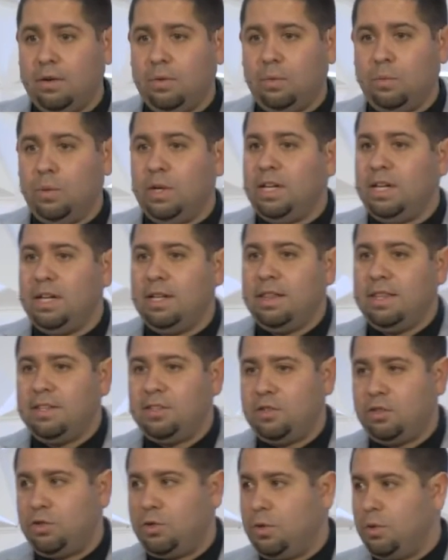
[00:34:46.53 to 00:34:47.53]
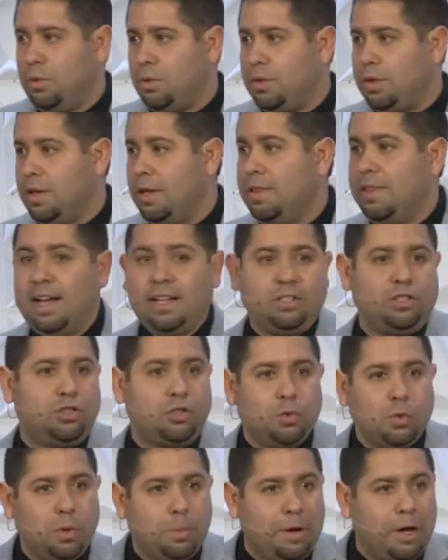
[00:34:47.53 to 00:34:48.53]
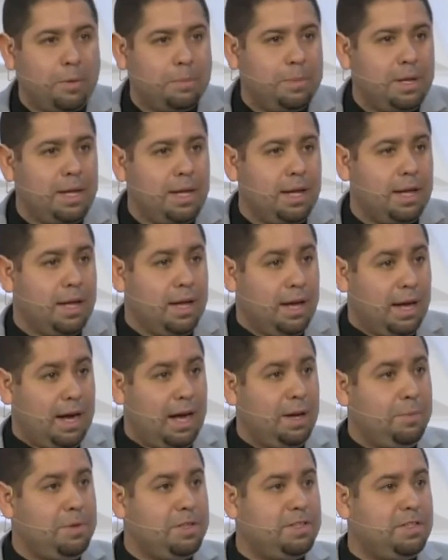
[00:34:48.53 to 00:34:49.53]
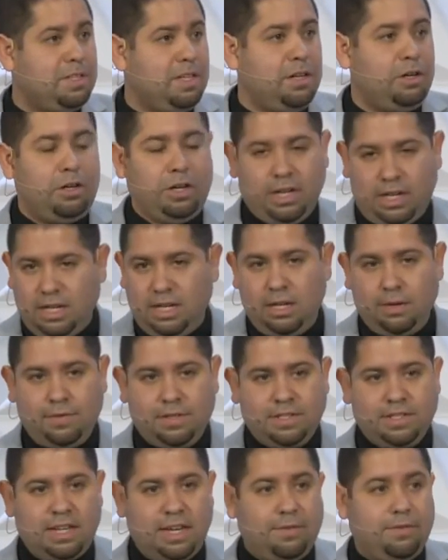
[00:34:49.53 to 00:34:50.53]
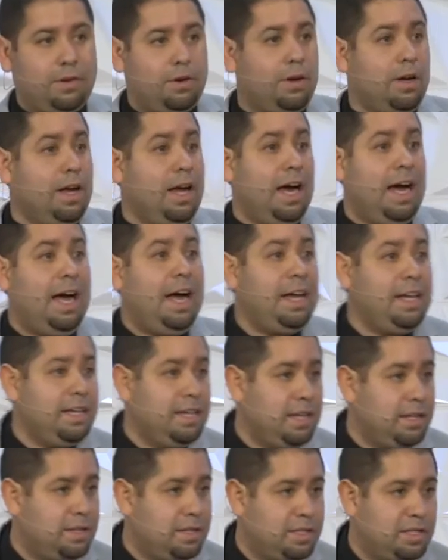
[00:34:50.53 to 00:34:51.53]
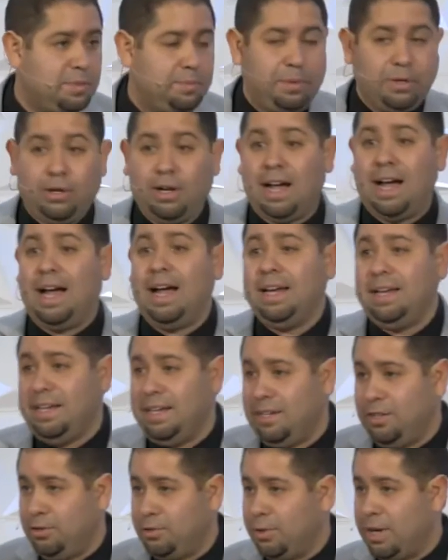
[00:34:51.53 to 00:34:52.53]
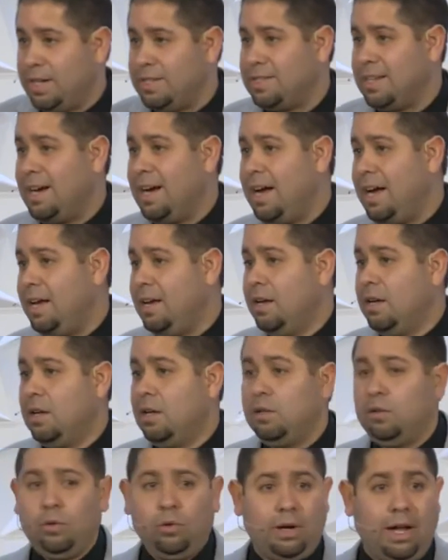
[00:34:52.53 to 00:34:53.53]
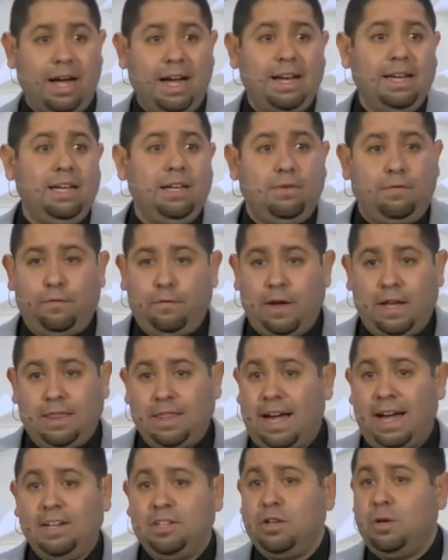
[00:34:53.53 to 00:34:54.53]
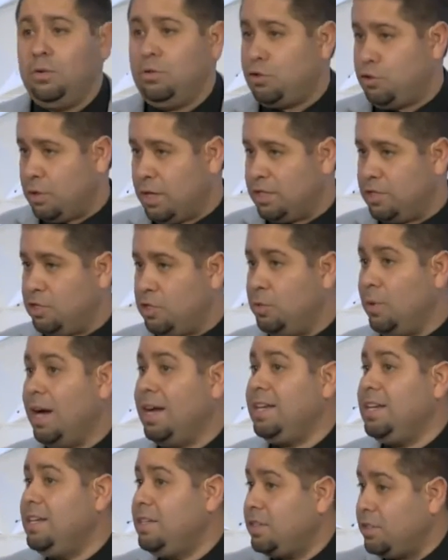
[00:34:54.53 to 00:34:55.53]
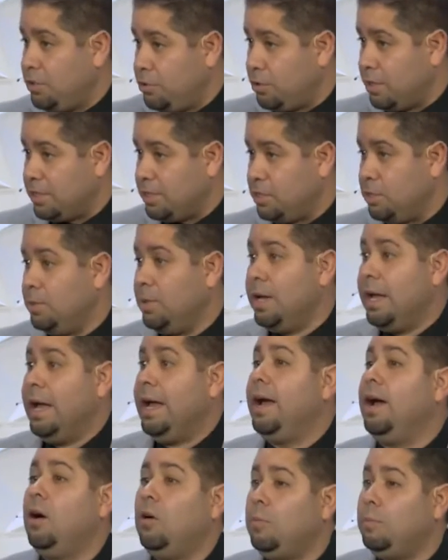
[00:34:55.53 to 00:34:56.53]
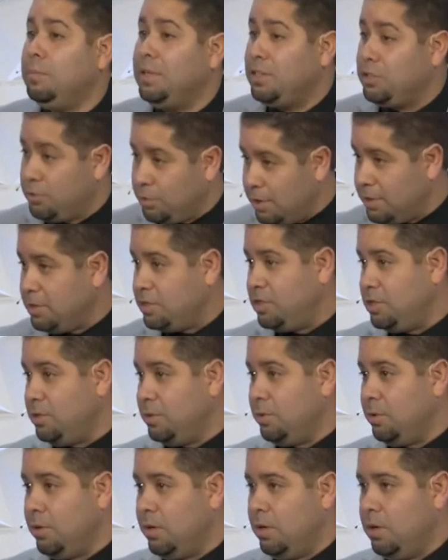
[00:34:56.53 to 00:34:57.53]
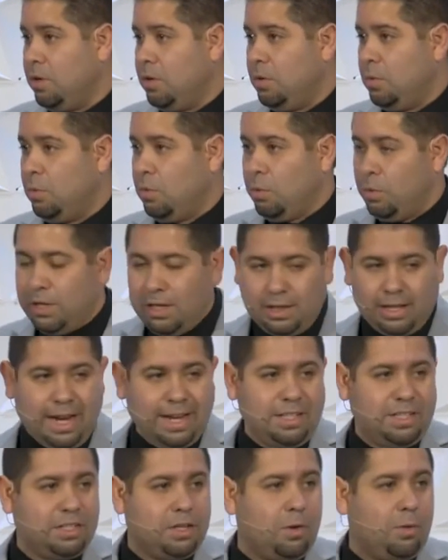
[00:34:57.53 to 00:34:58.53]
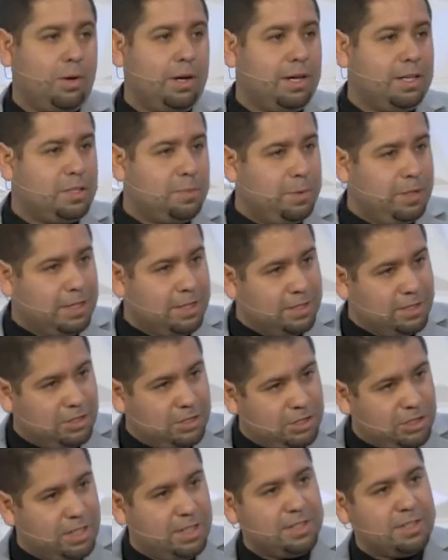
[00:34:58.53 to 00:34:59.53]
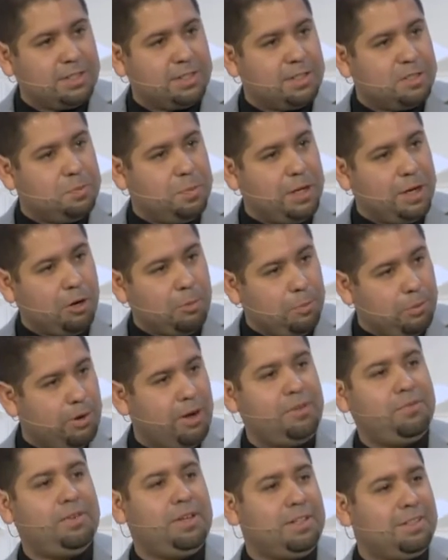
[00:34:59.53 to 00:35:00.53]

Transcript: We need this truth. That's true about me. I'm a sinner in need of a savior. I need the spirit. I need grace. I Lord, I need faith. I don't trust you. I need to trust you. Help me trust you. Well, when the lights go on, it's because Jesus is being our prophet.